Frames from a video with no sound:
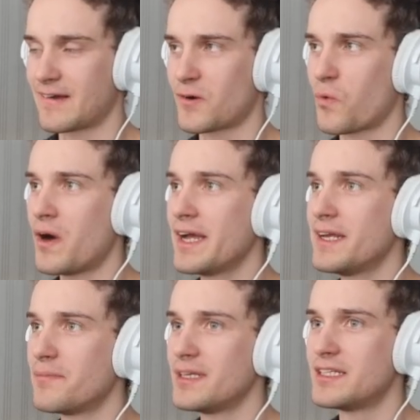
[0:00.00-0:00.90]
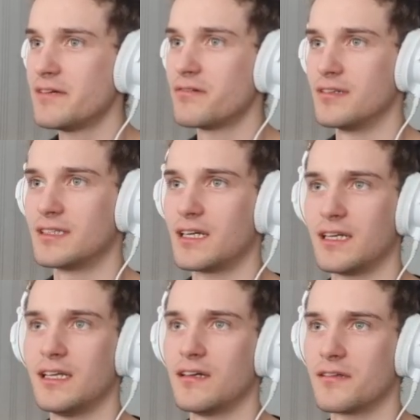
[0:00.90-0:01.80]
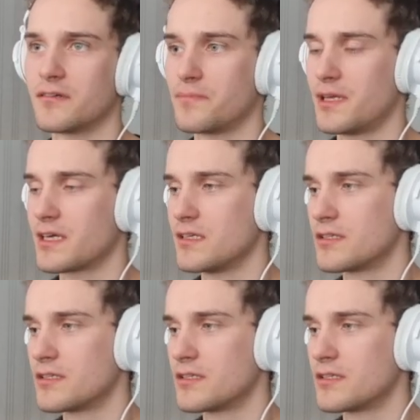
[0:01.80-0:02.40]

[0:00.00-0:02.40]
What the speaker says: quite a bit different than in other plugins.